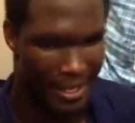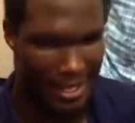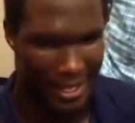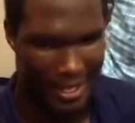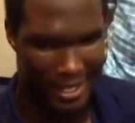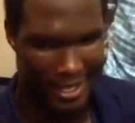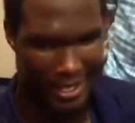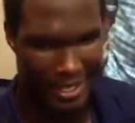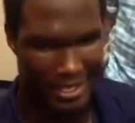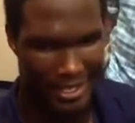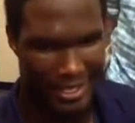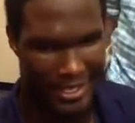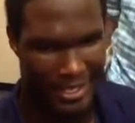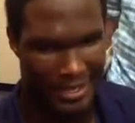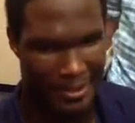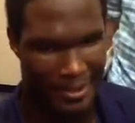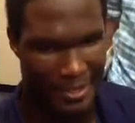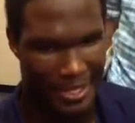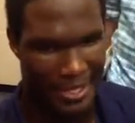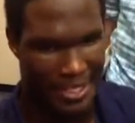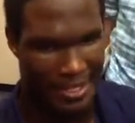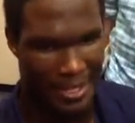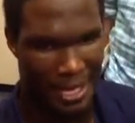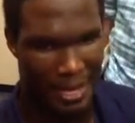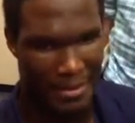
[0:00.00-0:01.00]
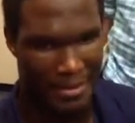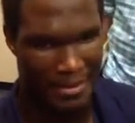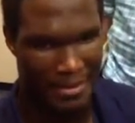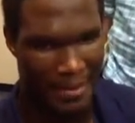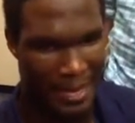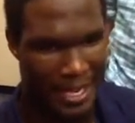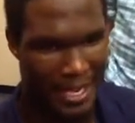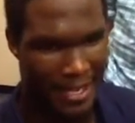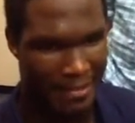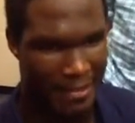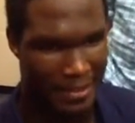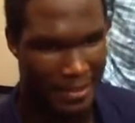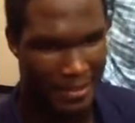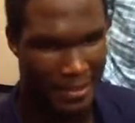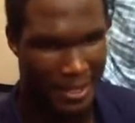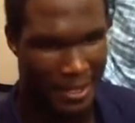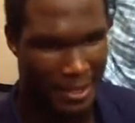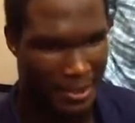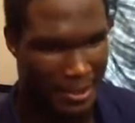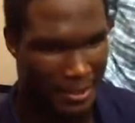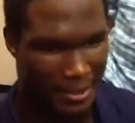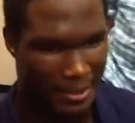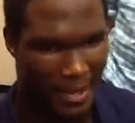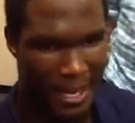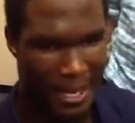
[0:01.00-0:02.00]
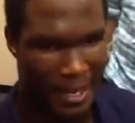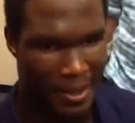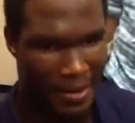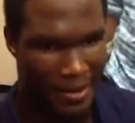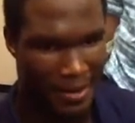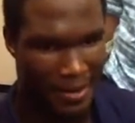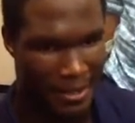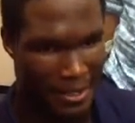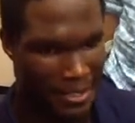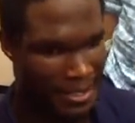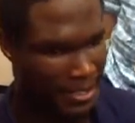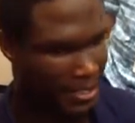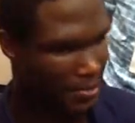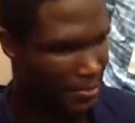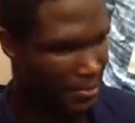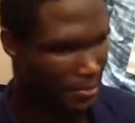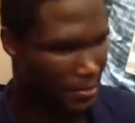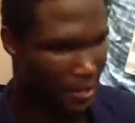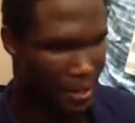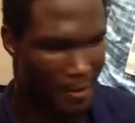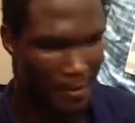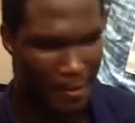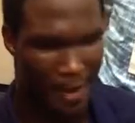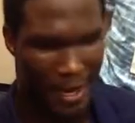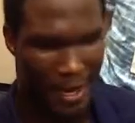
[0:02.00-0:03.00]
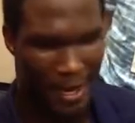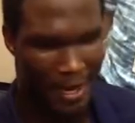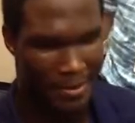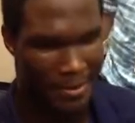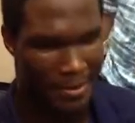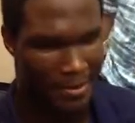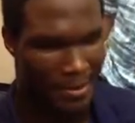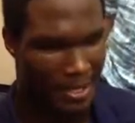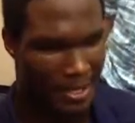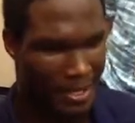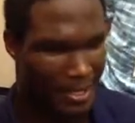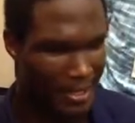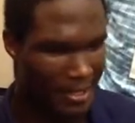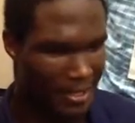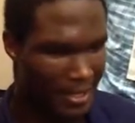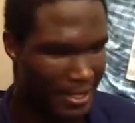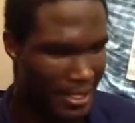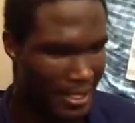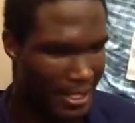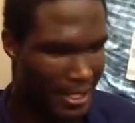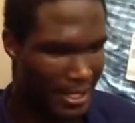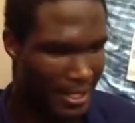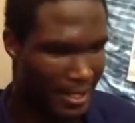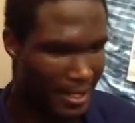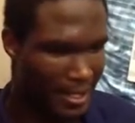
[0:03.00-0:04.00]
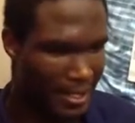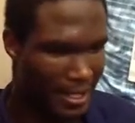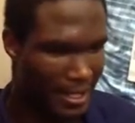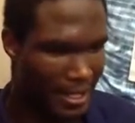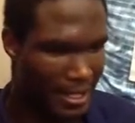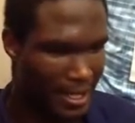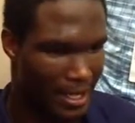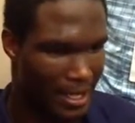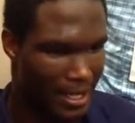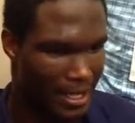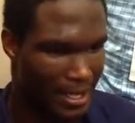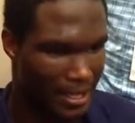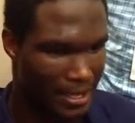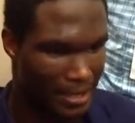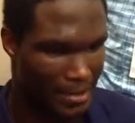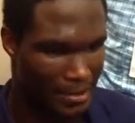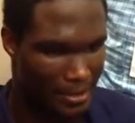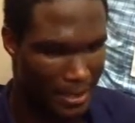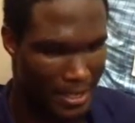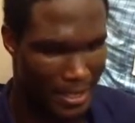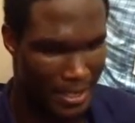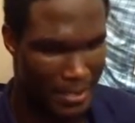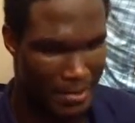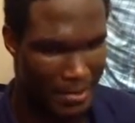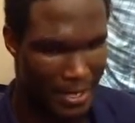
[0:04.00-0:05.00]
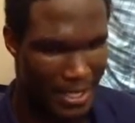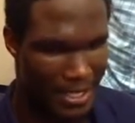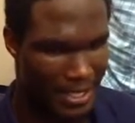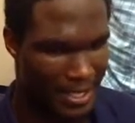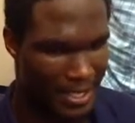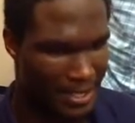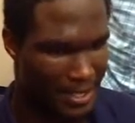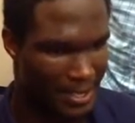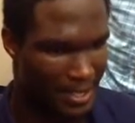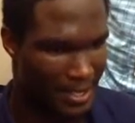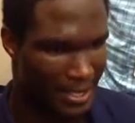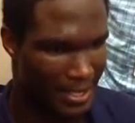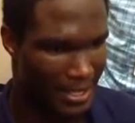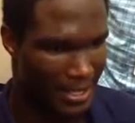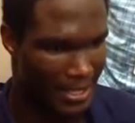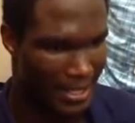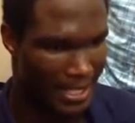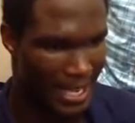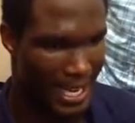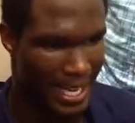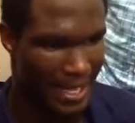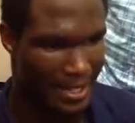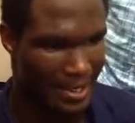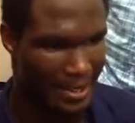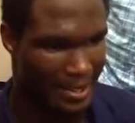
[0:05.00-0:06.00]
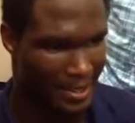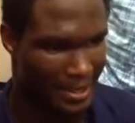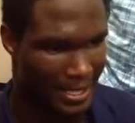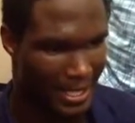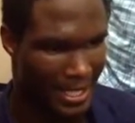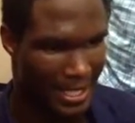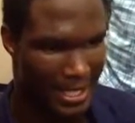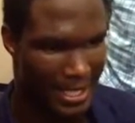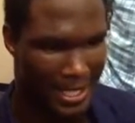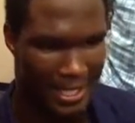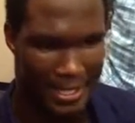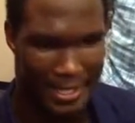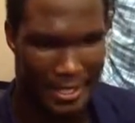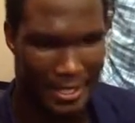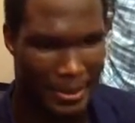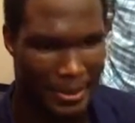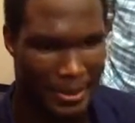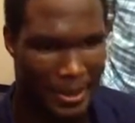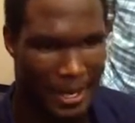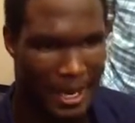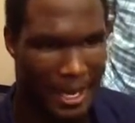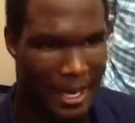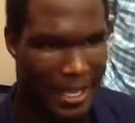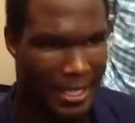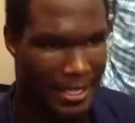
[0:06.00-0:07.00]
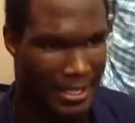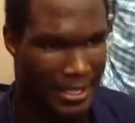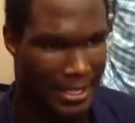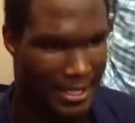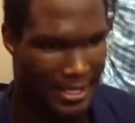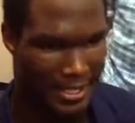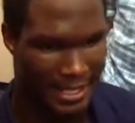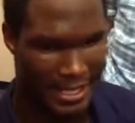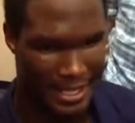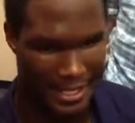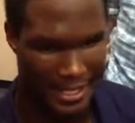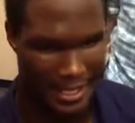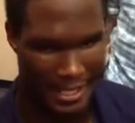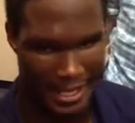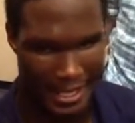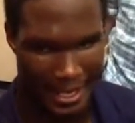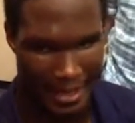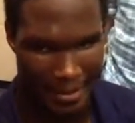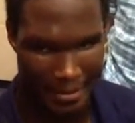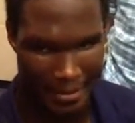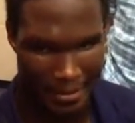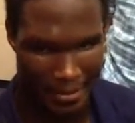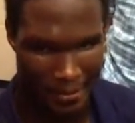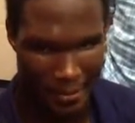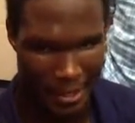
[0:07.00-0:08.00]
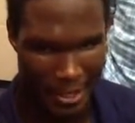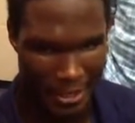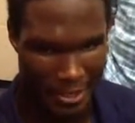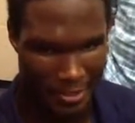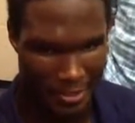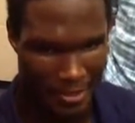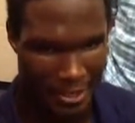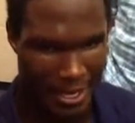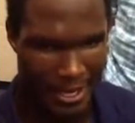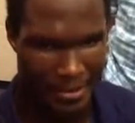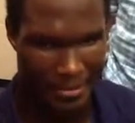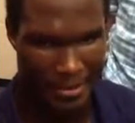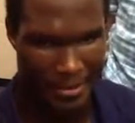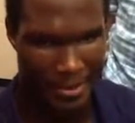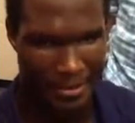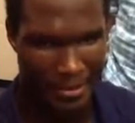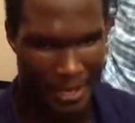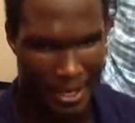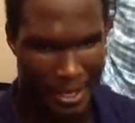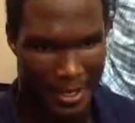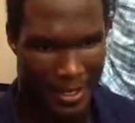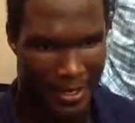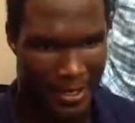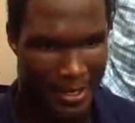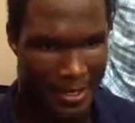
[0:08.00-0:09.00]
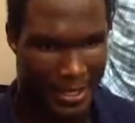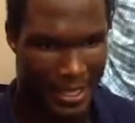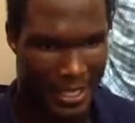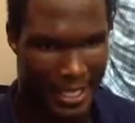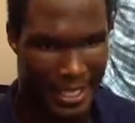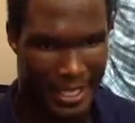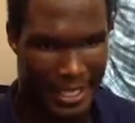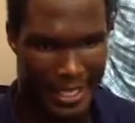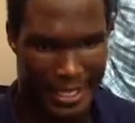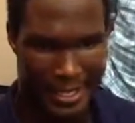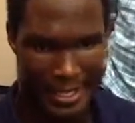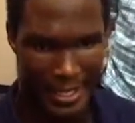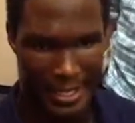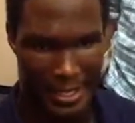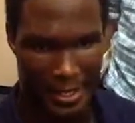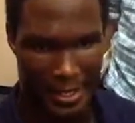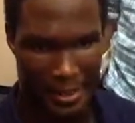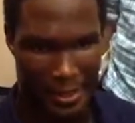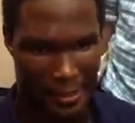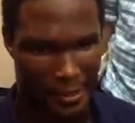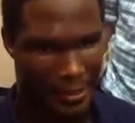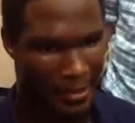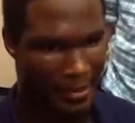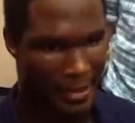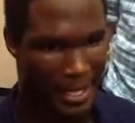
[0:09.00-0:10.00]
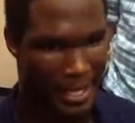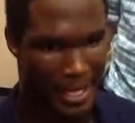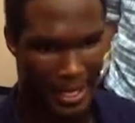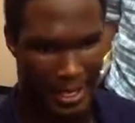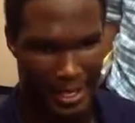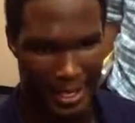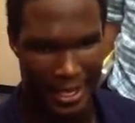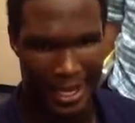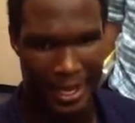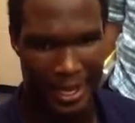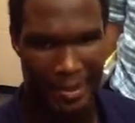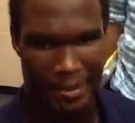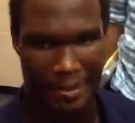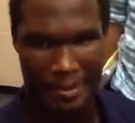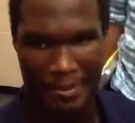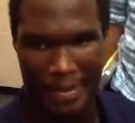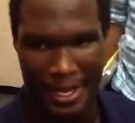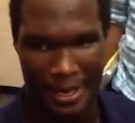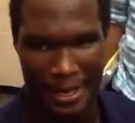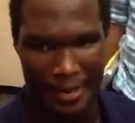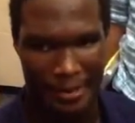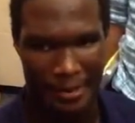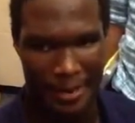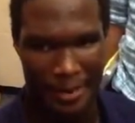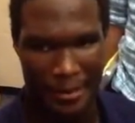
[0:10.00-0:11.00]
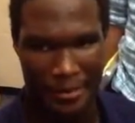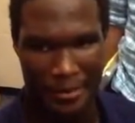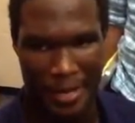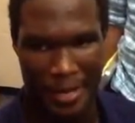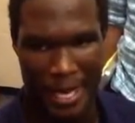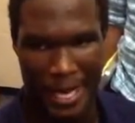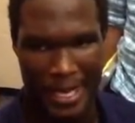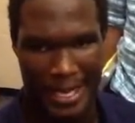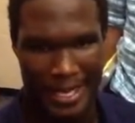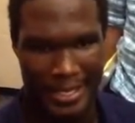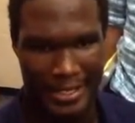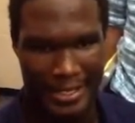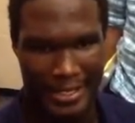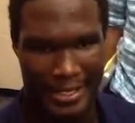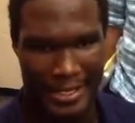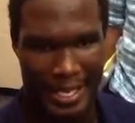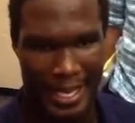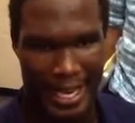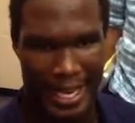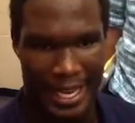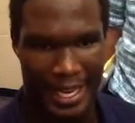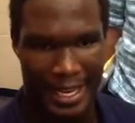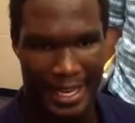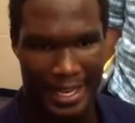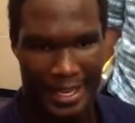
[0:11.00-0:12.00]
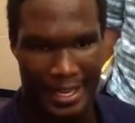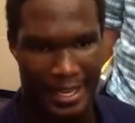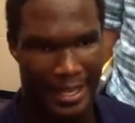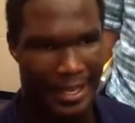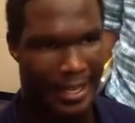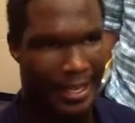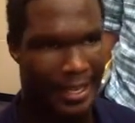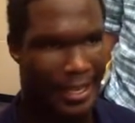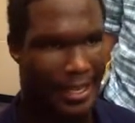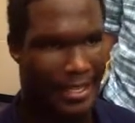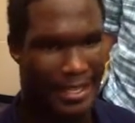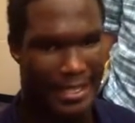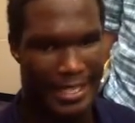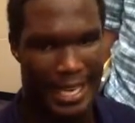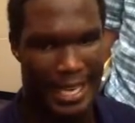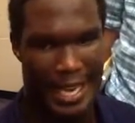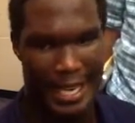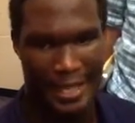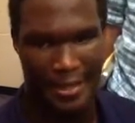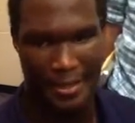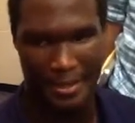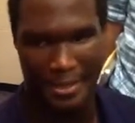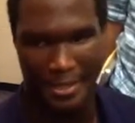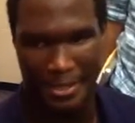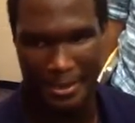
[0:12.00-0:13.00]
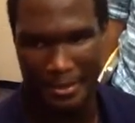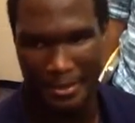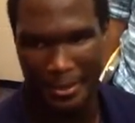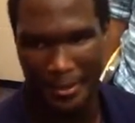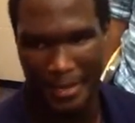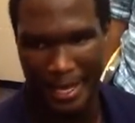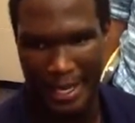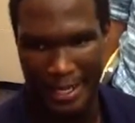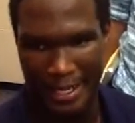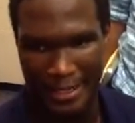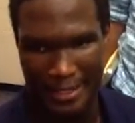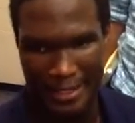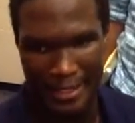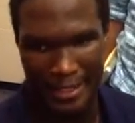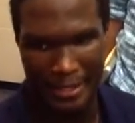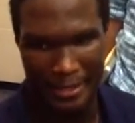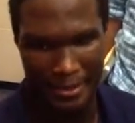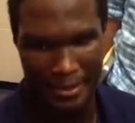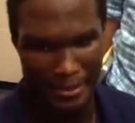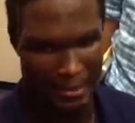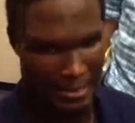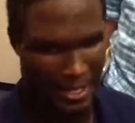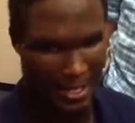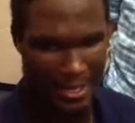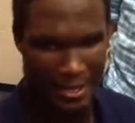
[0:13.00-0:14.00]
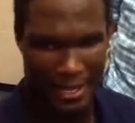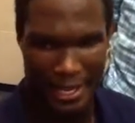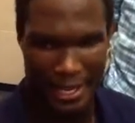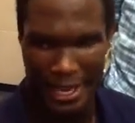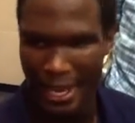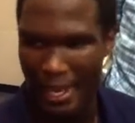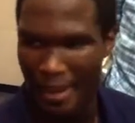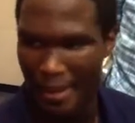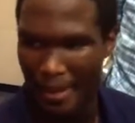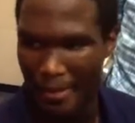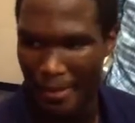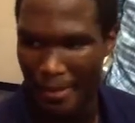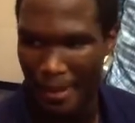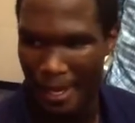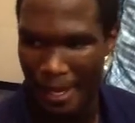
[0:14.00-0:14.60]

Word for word: he likes to when he drops back if the middle's wide open, just run right up the middle. So we just made sure the tackle stayed in two eye and just didn't let him rush right up the middle and like. Or me and Eli would make a move back inside and let the tackles slip around, so he couldn't get out of the